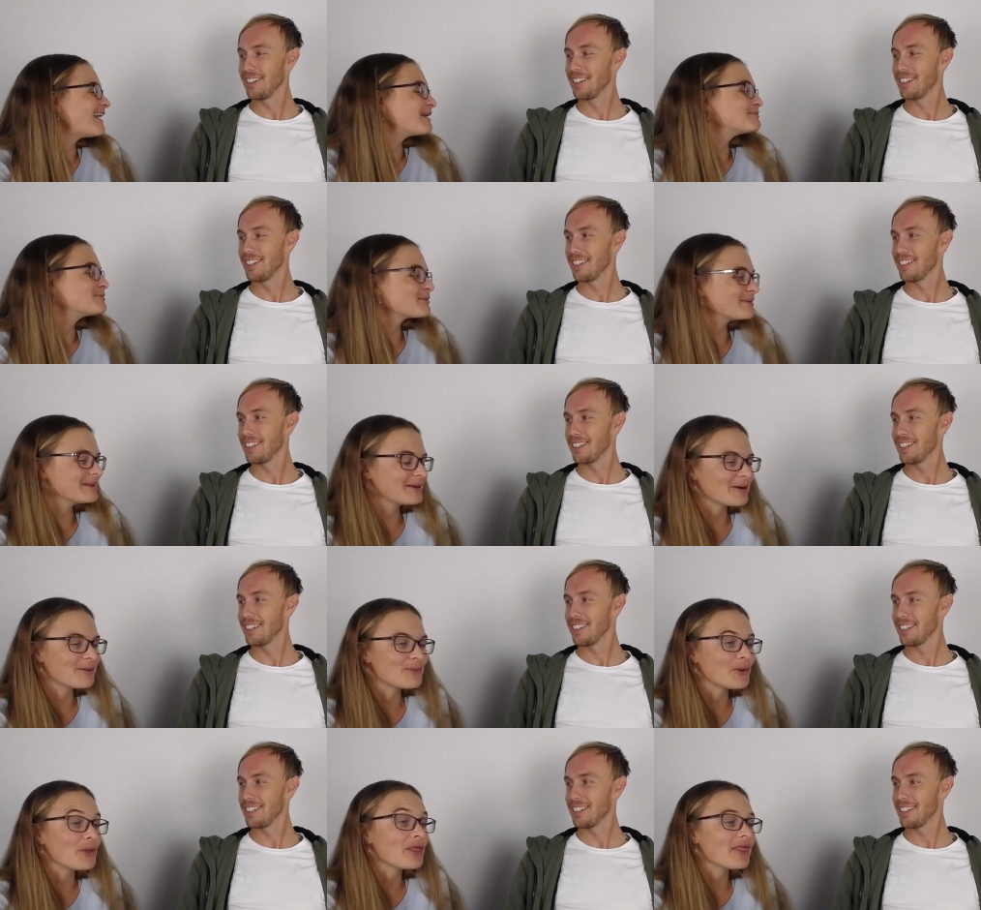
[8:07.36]
Speaker 1: I'd probably
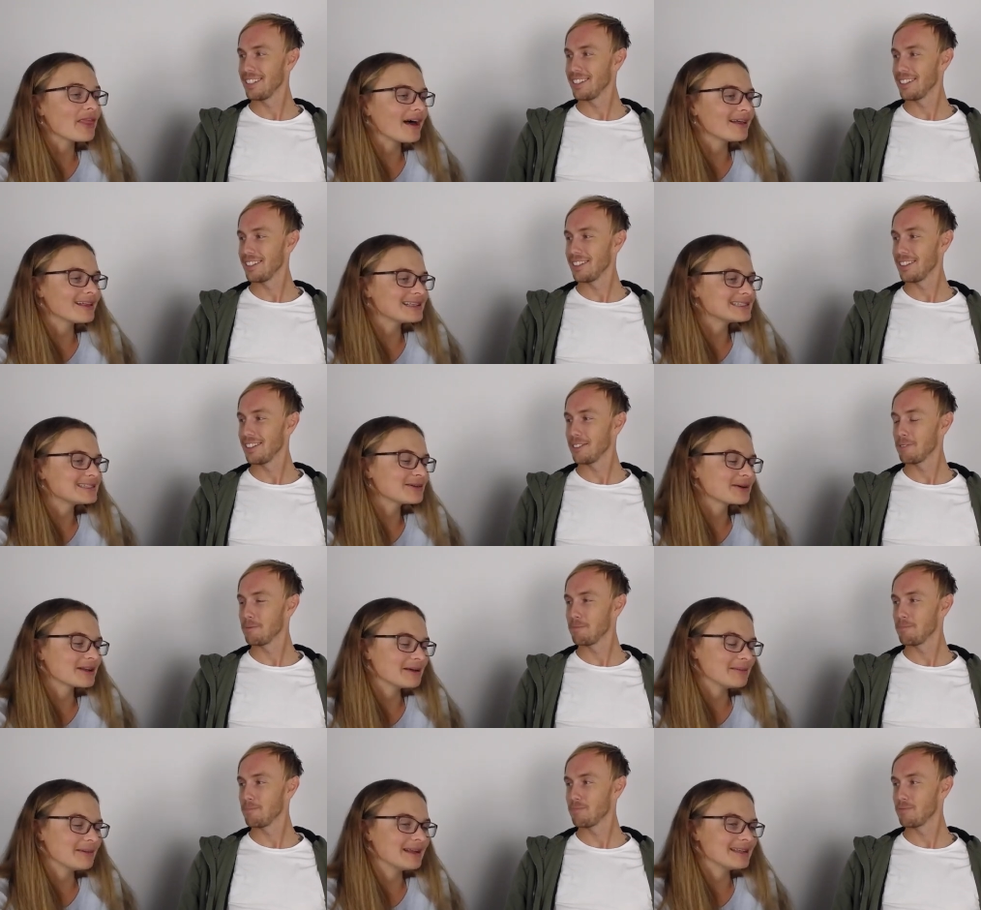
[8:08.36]
go more than that. That's not going
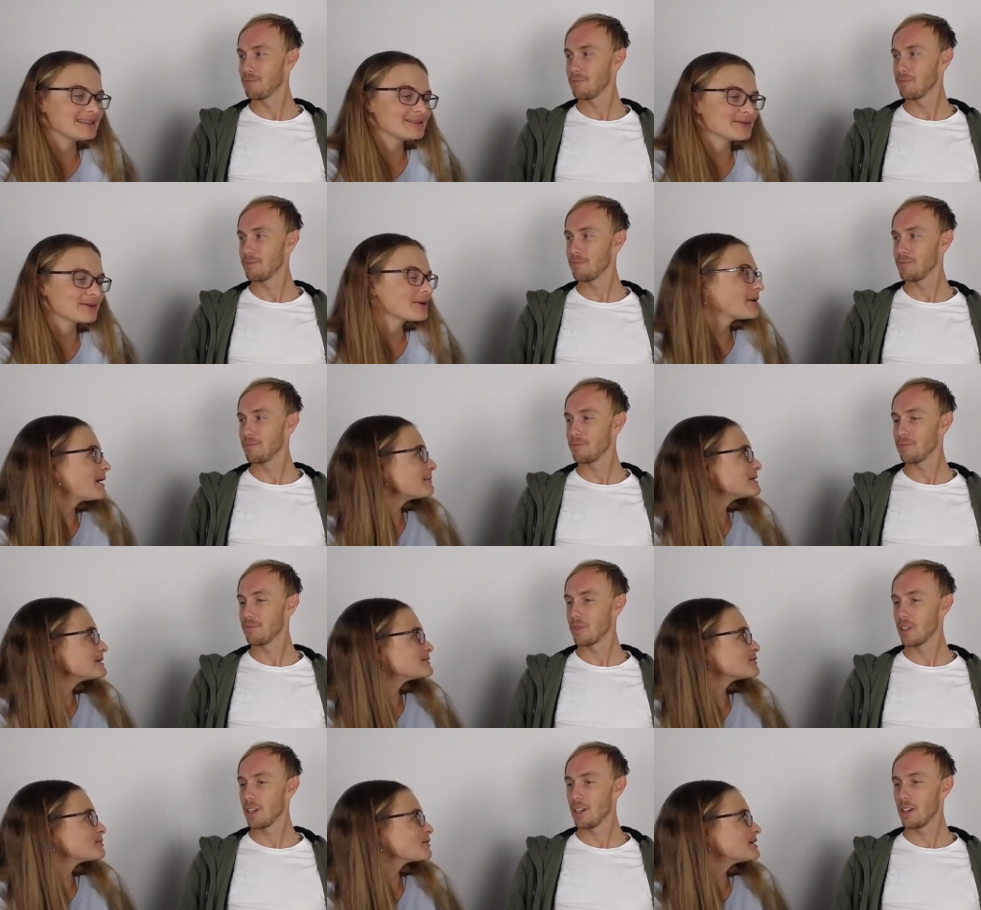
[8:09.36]
to meet his
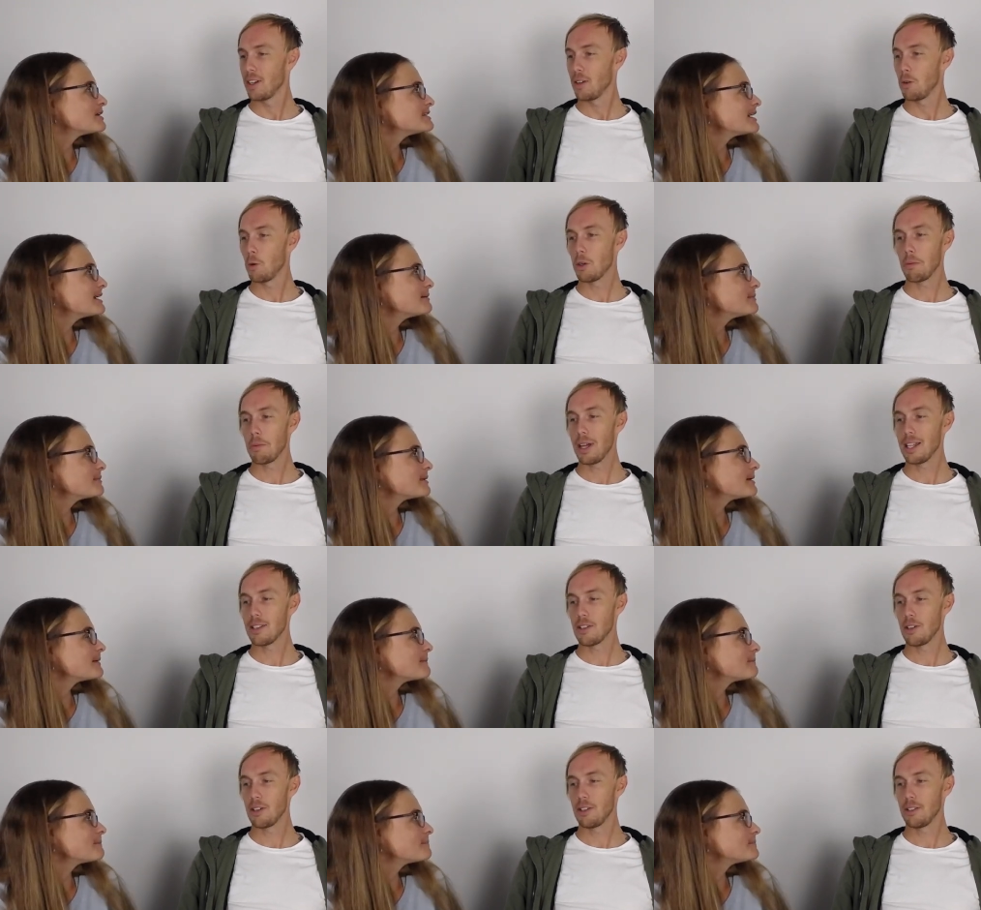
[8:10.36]
requirements
Speaker 2: for protein. Well,
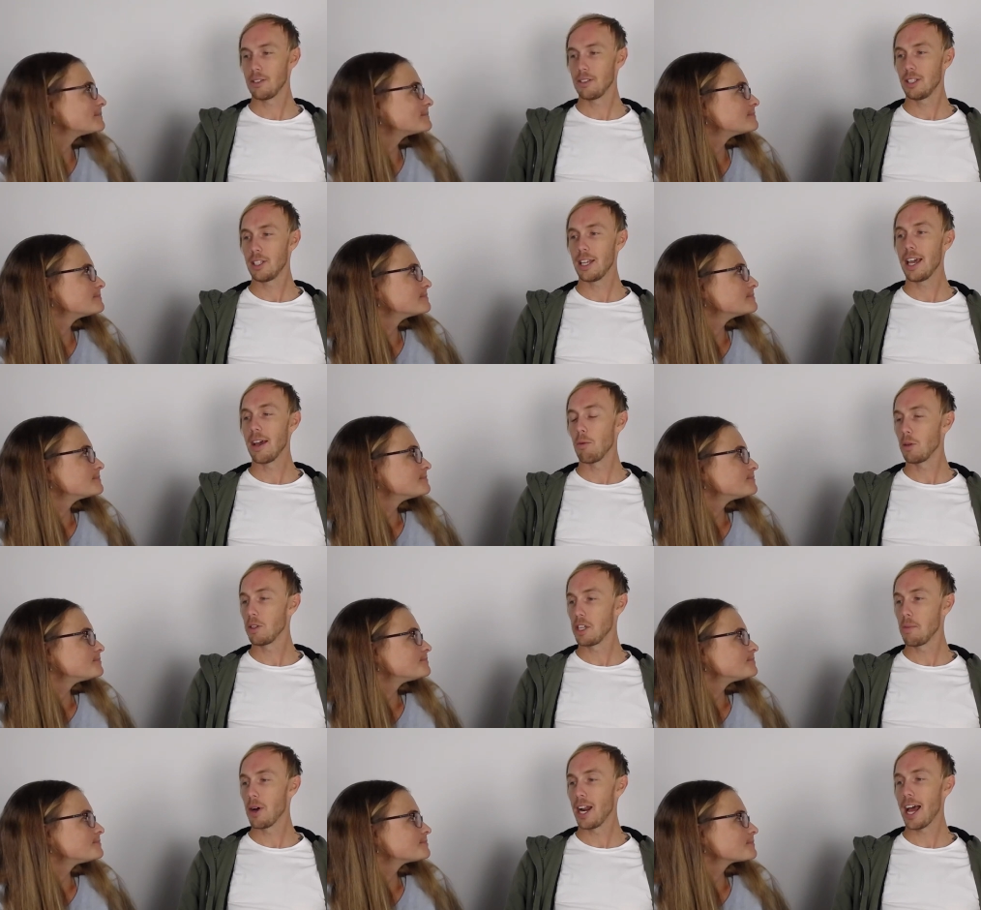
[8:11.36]
depends on, yeah, well,
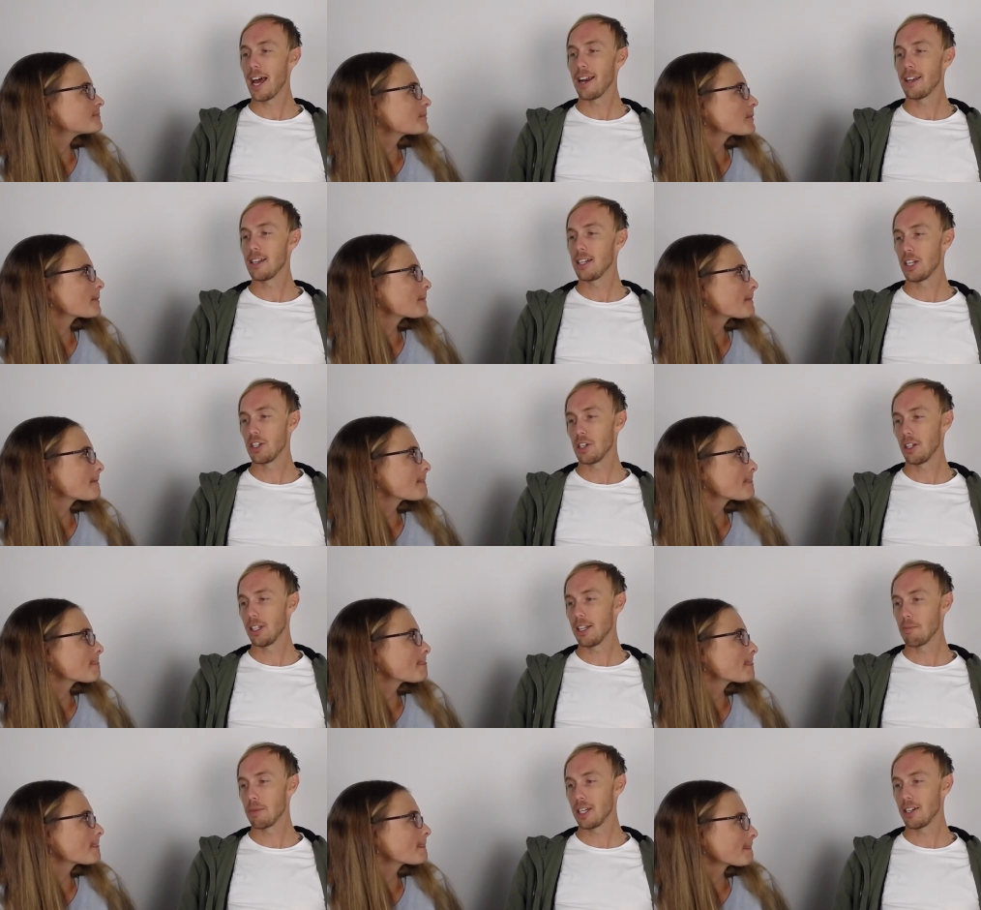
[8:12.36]
you might add an additional
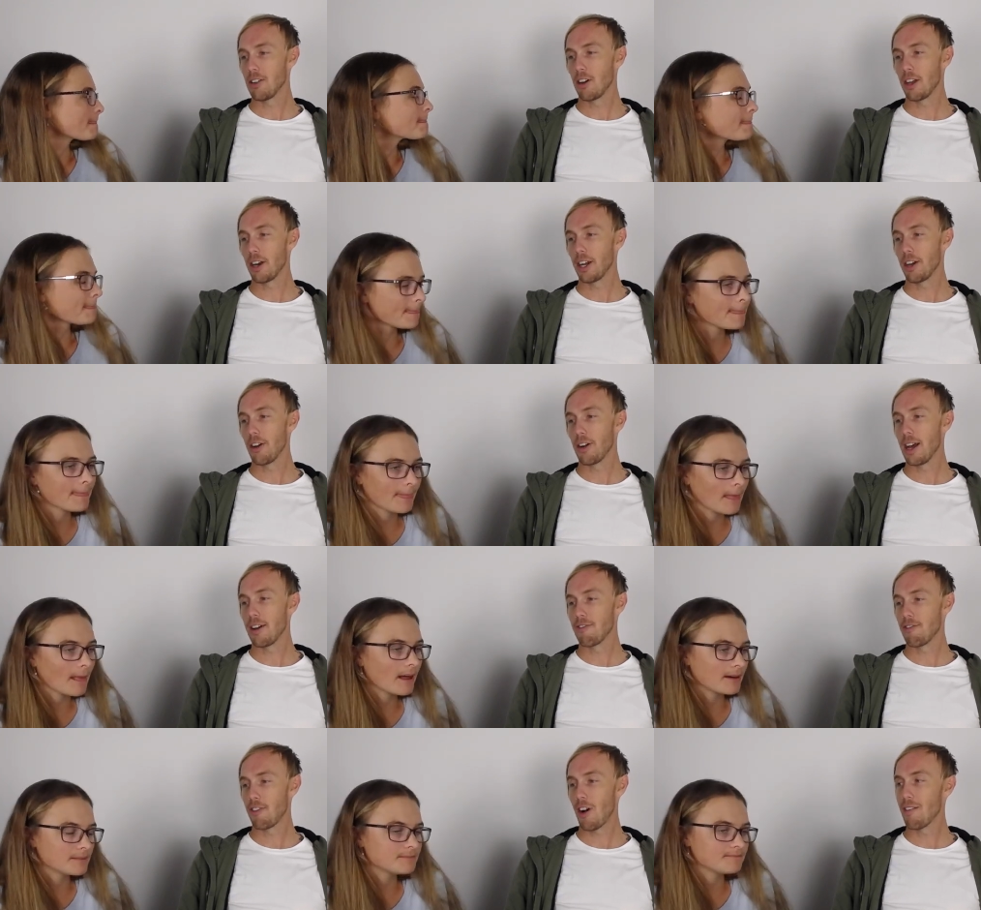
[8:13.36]
in, but you're not going to go and
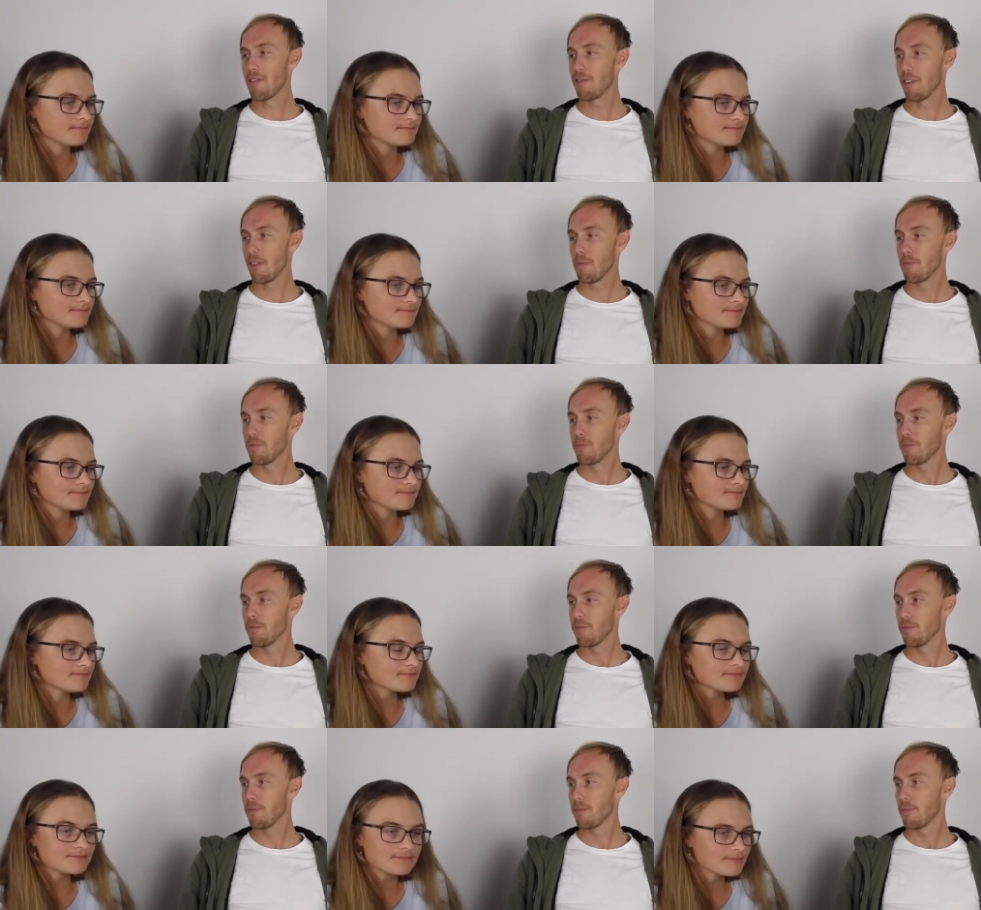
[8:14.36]
have five of them.
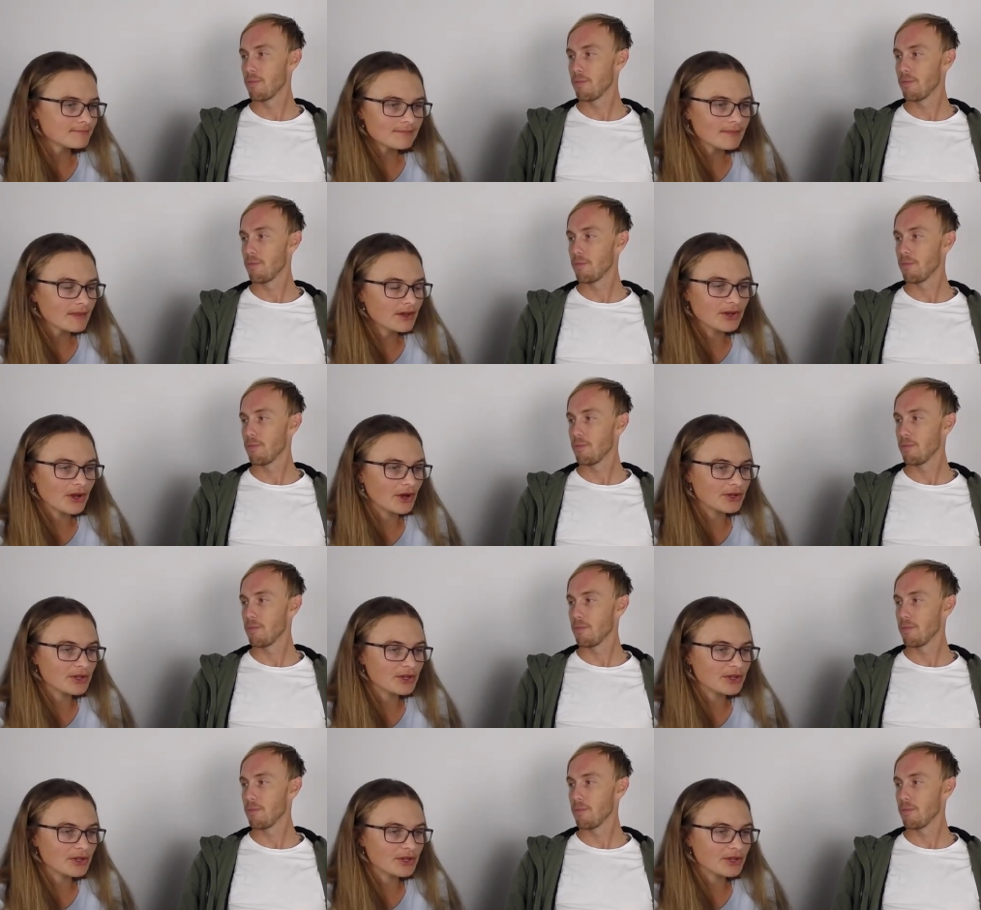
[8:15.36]
No,